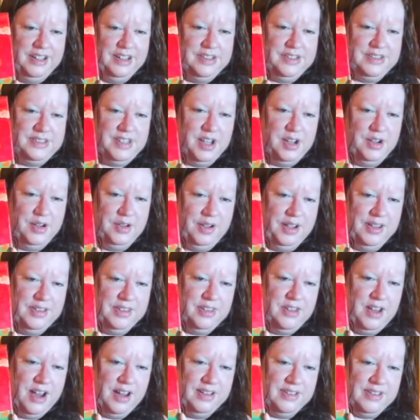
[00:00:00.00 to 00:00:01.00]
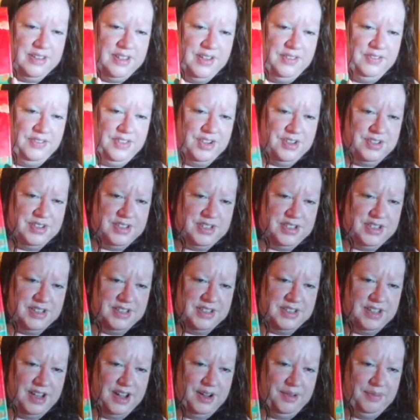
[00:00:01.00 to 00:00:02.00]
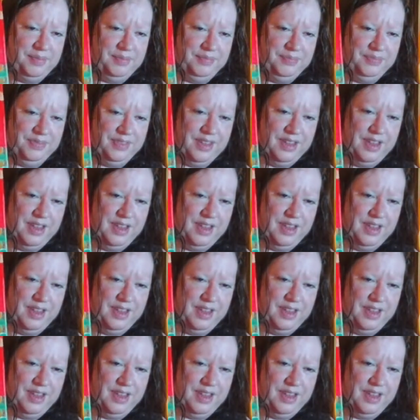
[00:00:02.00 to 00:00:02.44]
So it's not as if there's just a